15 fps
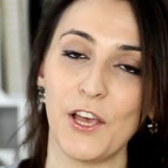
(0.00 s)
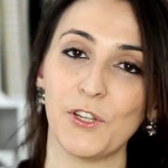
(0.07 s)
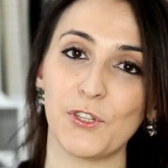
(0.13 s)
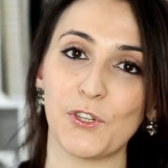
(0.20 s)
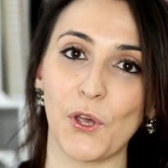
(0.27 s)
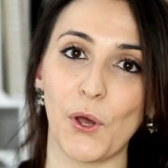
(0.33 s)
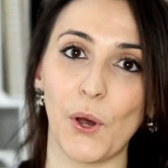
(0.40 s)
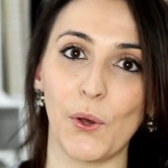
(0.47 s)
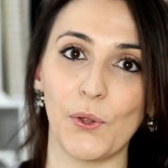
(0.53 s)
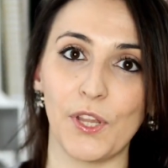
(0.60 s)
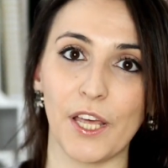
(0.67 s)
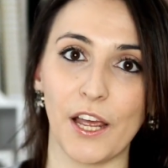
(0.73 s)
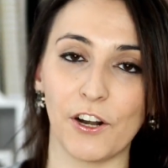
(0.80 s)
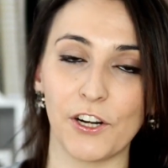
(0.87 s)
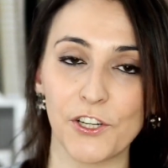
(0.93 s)
So
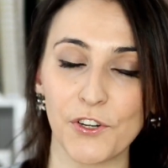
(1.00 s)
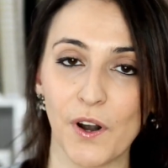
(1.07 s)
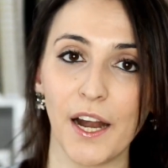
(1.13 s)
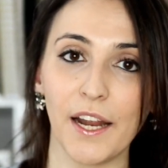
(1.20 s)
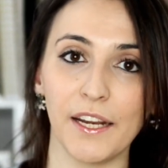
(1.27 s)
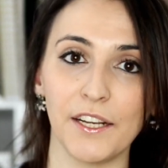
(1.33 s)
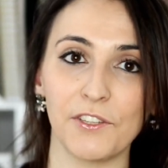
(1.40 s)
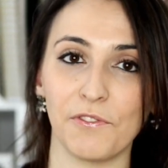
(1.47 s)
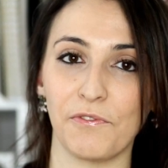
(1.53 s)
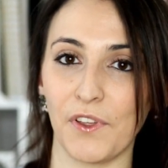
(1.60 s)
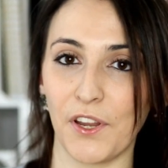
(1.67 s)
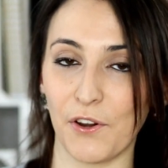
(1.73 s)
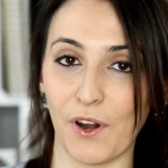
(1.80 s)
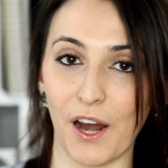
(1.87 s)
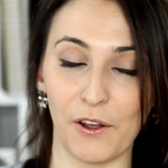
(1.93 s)
they are trying to
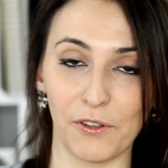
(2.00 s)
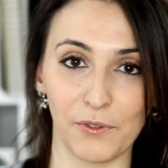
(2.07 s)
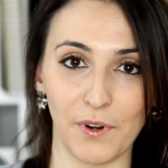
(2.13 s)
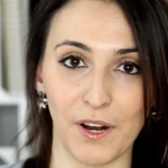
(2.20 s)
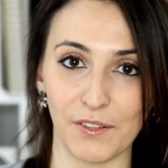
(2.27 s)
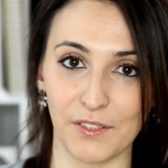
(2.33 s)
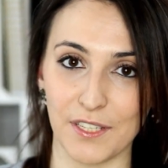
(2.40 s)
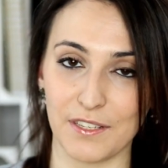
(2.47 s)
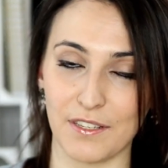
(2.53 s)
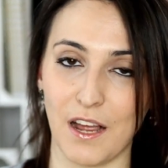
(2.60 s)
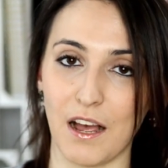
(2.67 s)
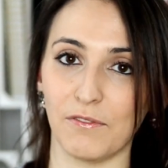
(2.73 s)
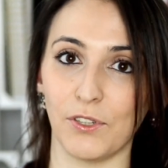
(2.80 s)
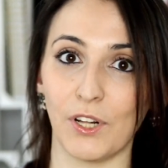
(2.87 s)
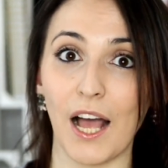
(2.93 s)
figure out throughout this
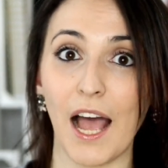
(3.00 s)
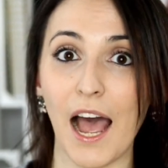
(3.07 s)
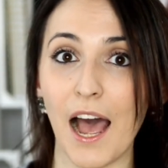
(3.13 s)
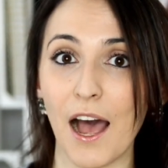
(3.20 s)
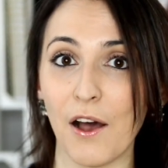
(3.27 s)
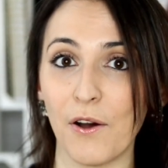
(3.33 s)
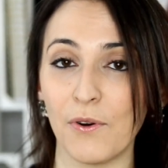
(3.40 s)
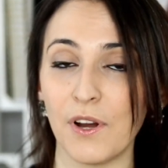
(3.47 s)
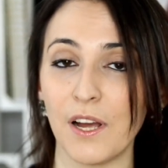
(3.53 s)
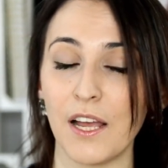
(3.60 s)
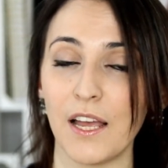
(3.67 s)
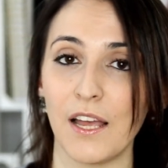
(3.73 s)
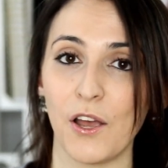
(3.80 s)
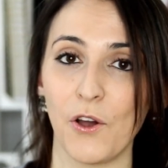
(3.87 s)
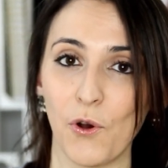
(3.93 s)
novel how,
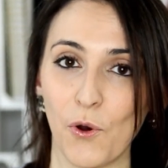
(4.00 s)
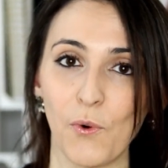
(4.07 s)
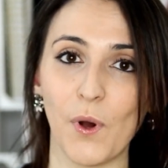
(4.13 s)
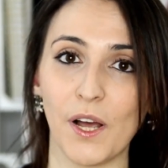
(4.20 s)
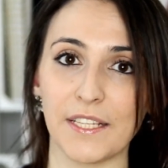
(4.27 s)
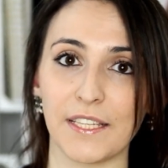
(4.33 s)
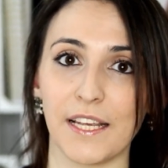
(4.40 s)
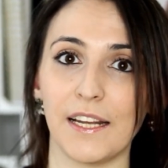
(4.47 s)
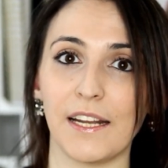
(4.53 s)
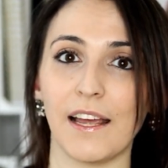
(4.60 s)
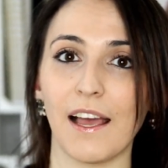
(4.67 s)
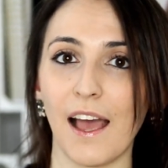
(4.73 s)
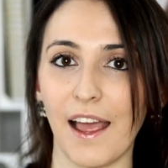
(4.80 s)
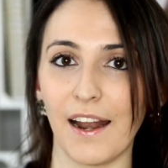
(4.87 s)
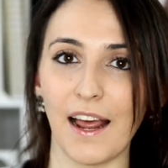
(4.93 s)
who was it,
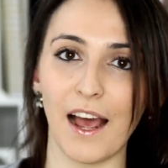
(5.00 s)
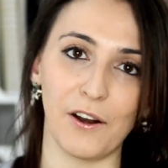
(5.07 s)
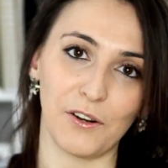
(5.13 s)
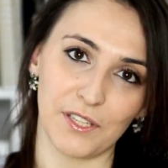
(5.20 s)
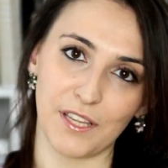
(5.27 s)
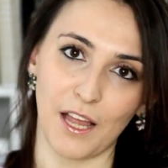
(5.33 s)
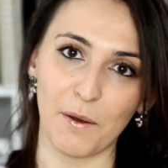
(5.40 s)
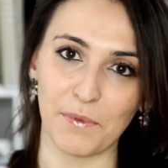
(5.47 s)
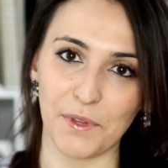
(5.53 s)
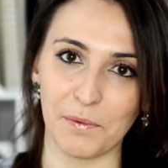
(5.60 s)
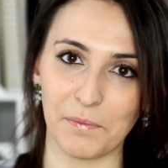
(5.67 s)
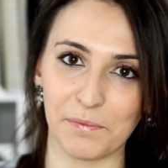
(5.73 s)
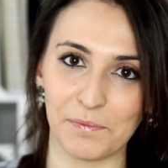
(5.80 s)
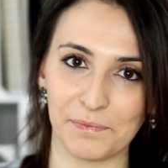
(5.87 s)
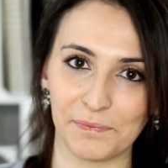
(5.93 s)
and how to stop
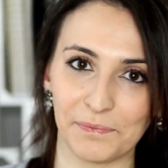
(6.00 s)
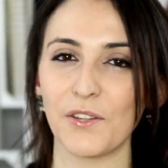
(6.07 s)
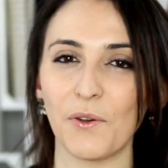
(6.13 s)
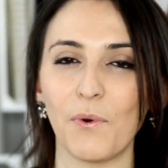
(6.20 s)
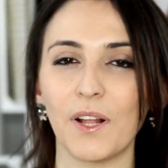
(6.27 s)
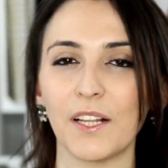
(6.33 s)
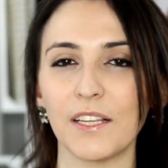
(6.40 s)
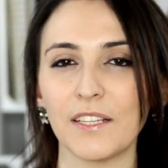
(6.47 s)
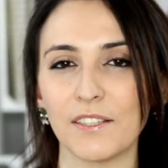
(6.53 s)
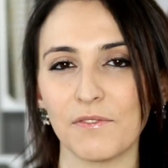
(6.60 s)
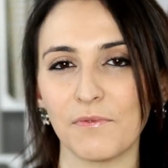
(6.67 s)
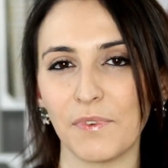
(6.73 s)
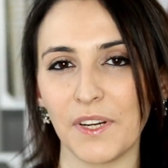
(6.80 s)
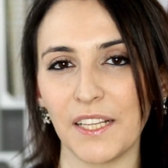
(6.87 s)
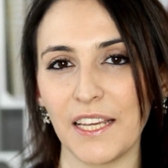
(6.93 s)
them. So while it's
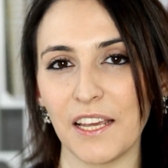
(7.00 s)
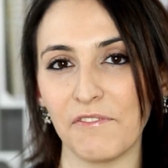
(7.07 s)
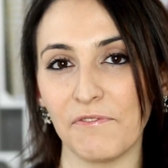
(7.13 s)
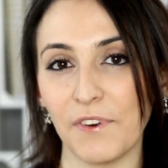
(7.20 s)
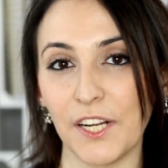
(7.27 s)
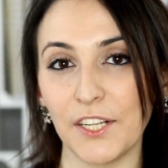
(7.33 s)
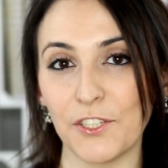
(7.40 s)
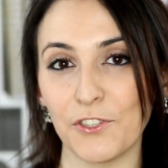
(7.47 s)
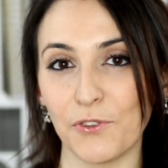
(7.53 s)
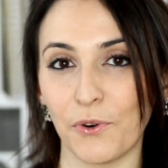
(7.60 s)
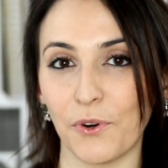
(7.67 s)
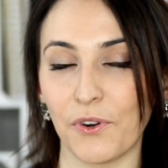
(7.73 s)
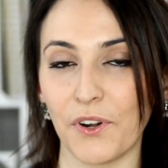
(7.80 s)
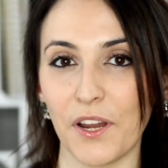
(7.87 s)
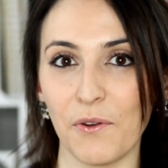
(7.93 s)
really a fun
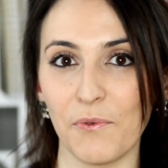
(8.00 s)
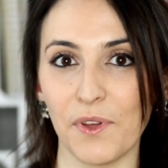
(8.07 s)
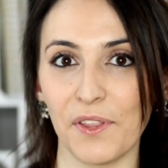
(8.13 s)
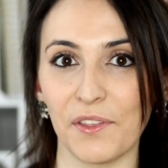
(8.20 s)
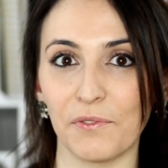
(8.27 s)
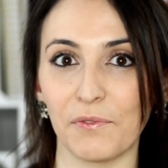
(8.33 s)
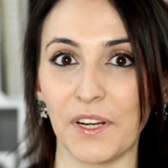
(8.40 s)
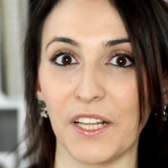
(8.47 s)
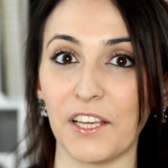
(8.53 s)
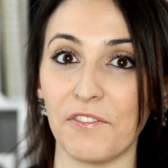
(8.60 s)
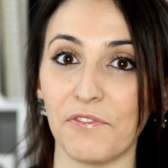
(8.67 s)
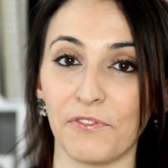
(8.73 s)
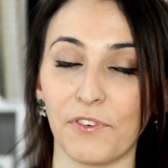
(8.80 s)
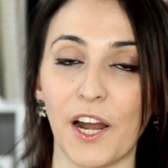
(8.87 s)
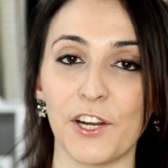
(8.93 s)
story with a really
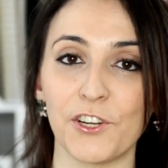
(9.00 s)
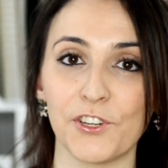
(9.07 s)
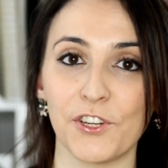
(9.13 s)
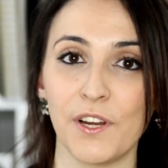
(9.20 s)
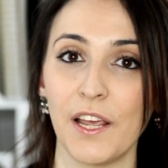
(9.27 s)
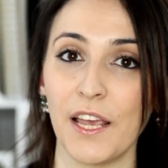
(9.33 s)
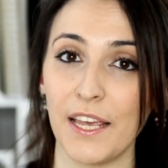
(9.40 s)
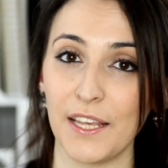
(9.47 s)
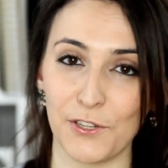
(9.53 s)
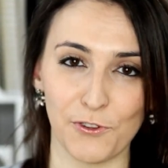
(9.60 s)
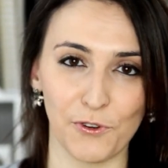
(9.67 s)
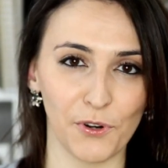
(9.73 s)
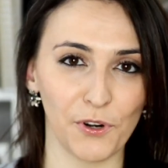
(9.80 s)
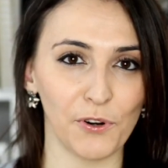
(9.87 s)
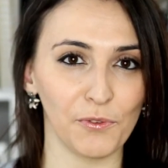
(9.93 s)
fresh
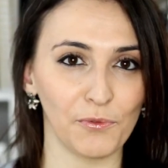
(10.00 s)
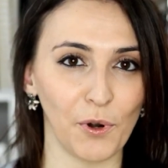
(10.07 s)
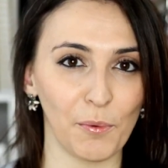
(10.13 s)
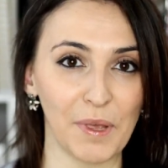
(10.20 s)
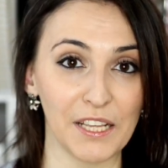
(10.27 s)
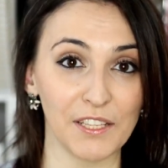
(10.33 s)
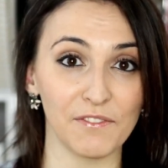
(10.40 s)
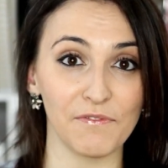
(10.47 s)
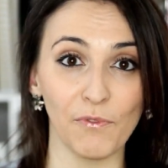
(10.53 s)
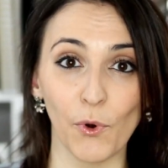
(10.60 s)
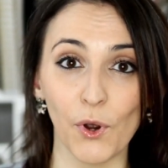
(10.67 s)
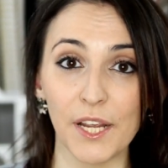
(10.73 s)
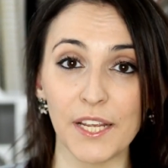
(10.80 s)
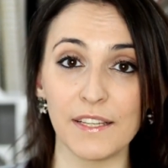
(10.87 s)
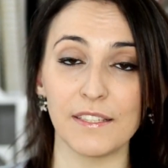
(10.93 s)
historical romance
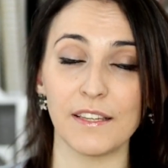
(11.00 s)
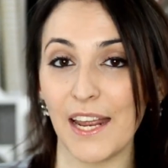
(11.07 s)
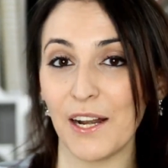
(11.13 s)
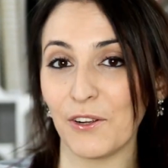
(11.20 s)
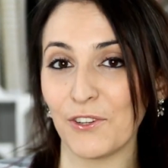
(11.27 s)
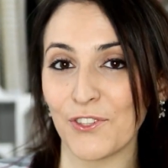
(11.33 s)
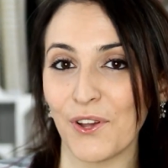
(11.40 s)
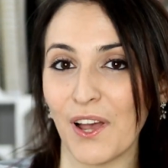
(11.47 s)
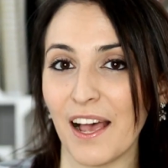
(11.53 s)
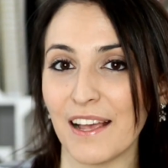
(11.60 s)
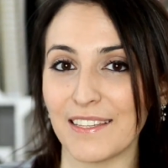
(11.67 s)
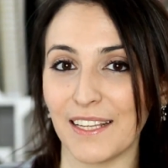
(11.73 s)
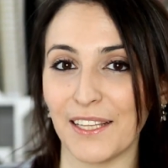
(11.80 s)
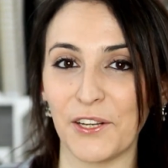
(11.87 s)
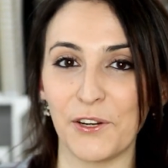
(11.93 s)
voice, it also
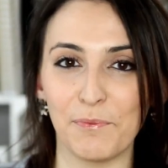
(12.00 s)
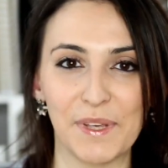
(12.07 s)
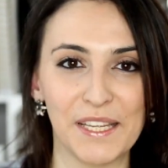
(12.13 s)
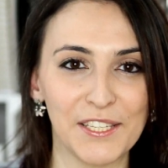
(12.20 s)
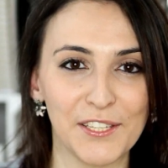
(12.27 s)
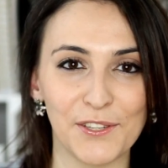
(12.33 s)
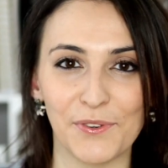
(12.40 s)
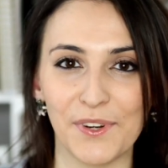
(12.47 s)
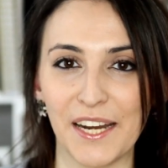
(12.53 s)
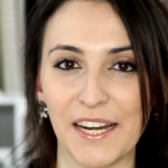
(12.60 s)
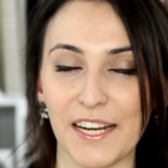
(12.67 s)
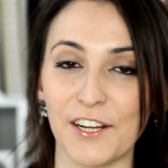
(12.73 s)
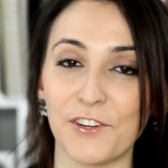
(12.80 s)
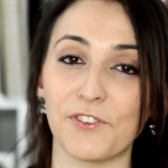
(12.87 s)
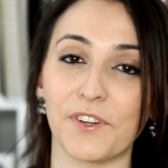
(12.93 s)
has a little mystery and
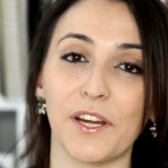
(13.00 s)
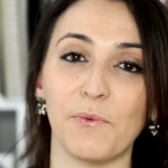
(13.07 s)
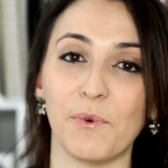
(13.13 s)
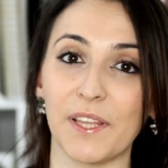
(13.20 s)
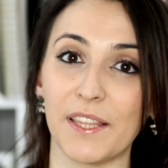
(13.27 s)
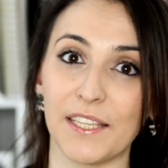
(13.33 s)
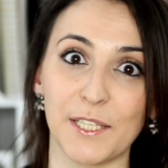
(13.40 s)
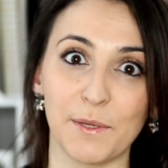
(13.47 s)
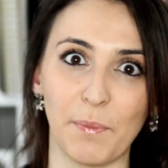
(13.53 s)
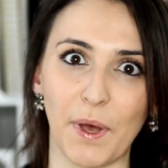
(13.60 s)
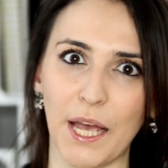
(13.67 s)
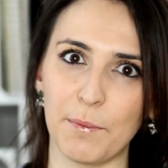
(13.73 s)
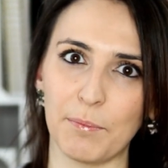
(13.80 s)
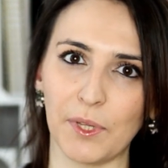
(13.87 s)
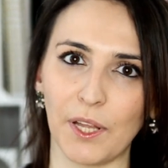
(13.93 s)
intrigue with the
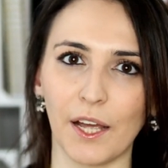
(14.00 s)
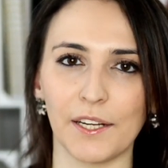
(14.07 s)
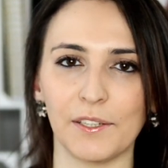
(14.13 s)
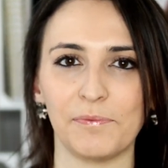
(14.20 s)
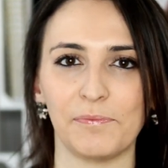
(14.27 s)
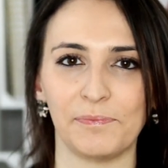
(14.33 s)
spy plot.